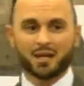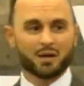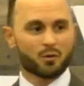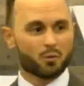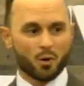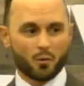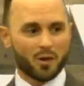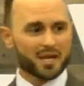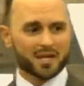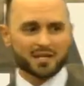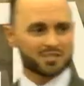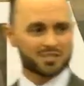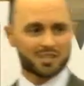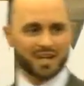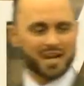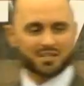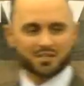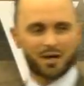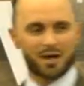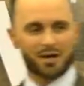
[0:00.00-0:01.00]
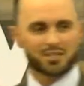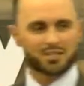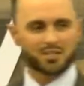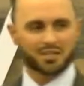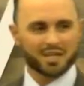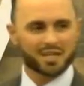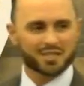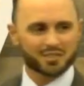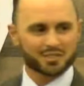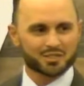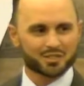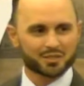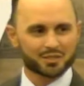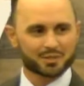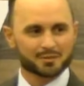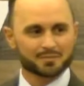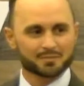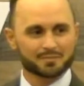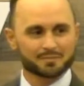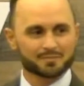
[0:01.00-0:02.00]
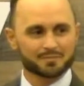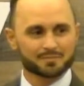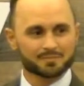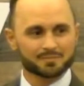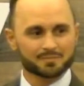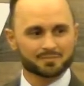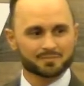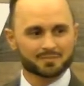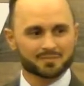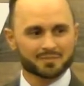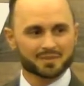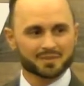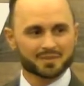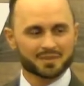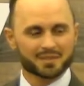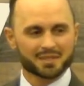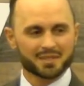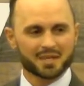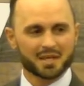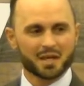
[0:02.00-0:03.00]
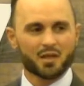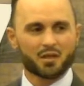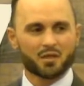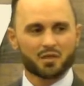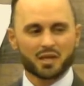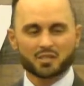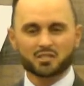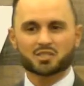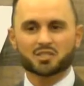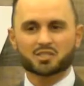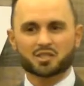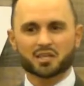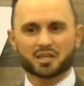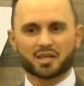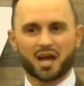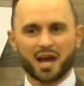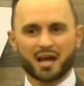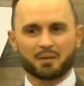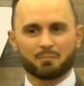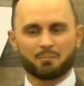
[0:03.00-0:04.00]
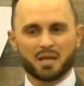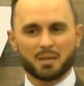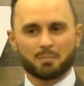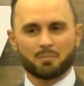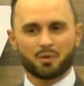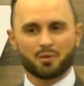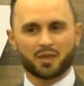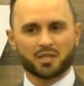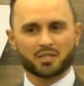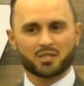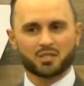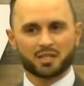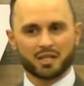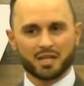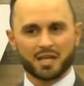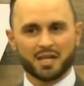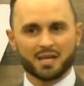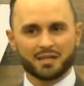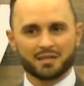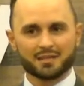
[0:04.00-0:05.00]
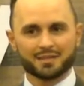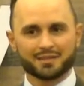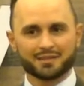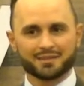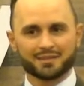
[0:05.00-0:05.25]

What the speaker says: Well, we can stay as long as you need us to. This is the kind of people that you need